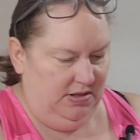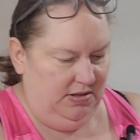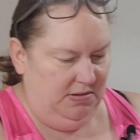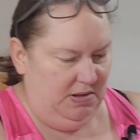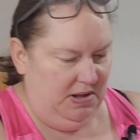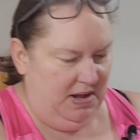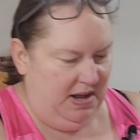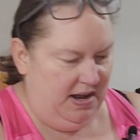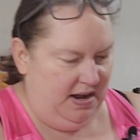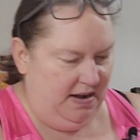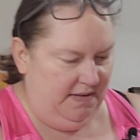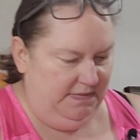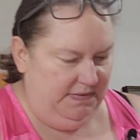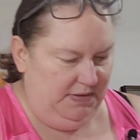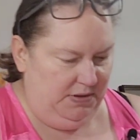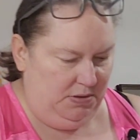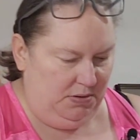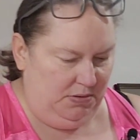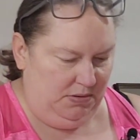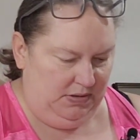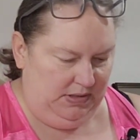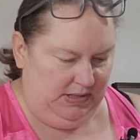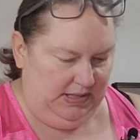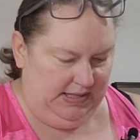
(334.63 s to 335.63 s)
So they have
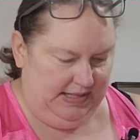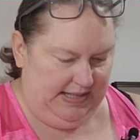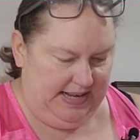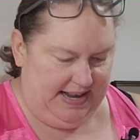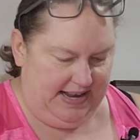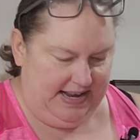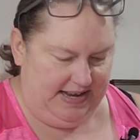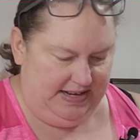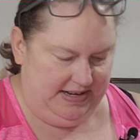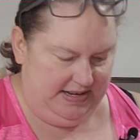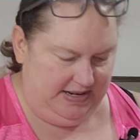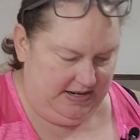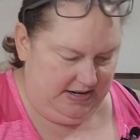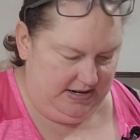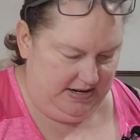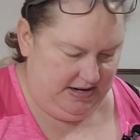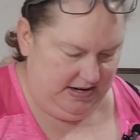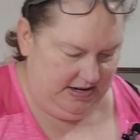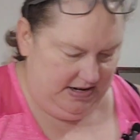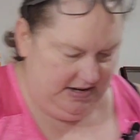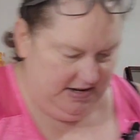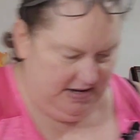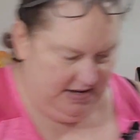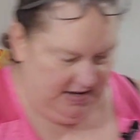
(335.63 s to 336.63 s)
the whole set.
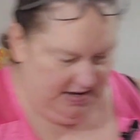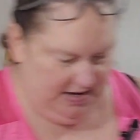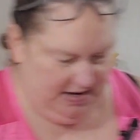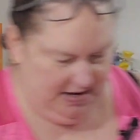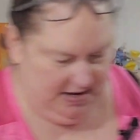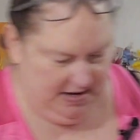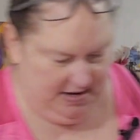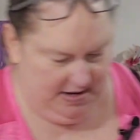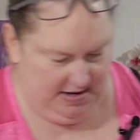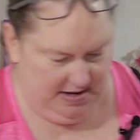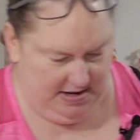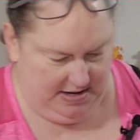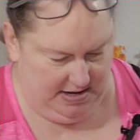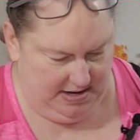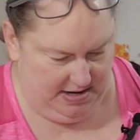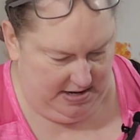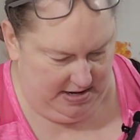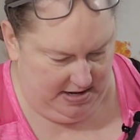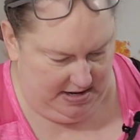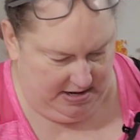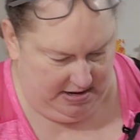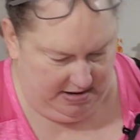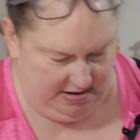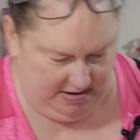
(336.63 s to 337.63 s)

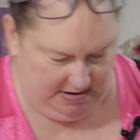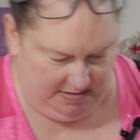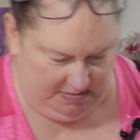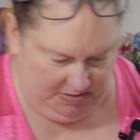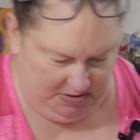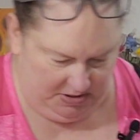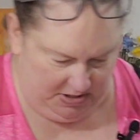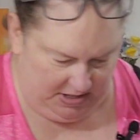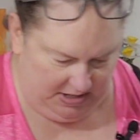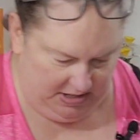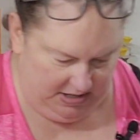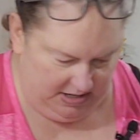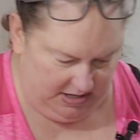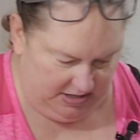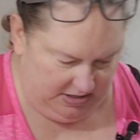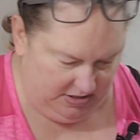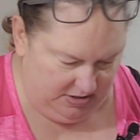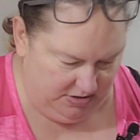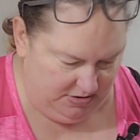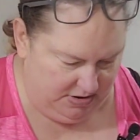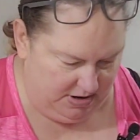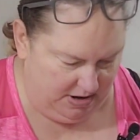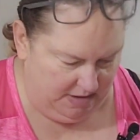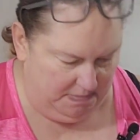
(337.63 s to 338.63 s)
Here, I'm trying
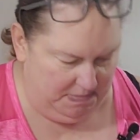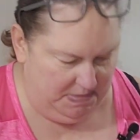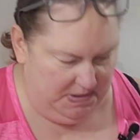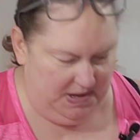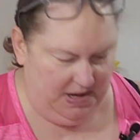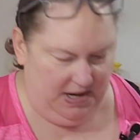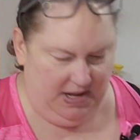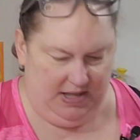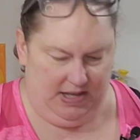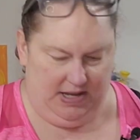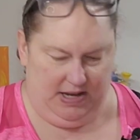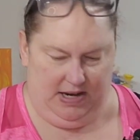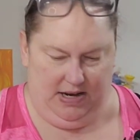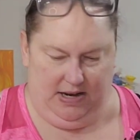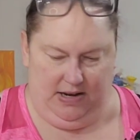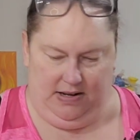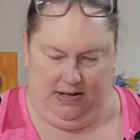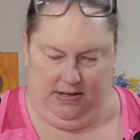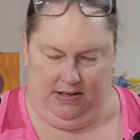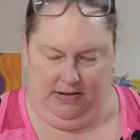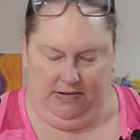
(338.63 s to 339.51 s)
not to drop anything.